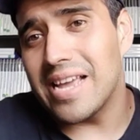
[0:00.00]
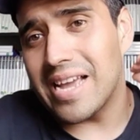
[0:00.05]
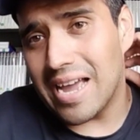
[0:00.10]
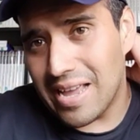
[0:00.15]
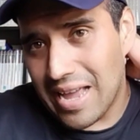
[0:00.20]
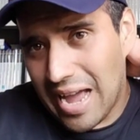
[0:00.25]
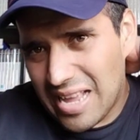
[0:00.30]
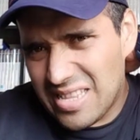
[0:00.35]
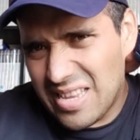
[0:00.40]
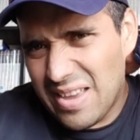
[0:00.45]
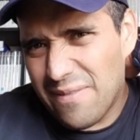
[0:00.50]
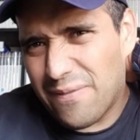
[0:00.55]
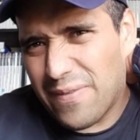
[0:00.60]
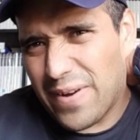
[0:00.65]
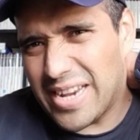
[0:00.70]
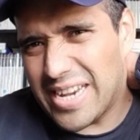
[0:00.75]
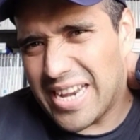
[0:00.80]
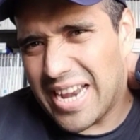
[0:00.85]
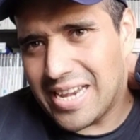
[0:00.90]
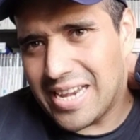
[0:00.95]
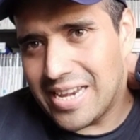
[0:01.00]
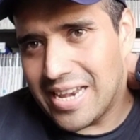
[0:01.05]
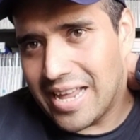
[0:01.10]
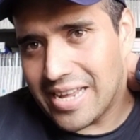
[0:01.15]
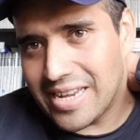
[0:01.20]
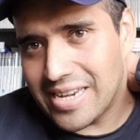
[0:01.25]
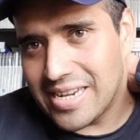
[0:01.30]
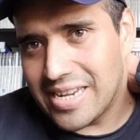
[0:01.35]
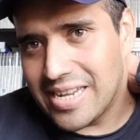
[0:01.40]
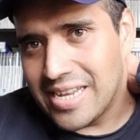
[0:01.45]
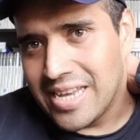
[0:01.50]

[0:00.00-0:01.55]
Like I didn't find any like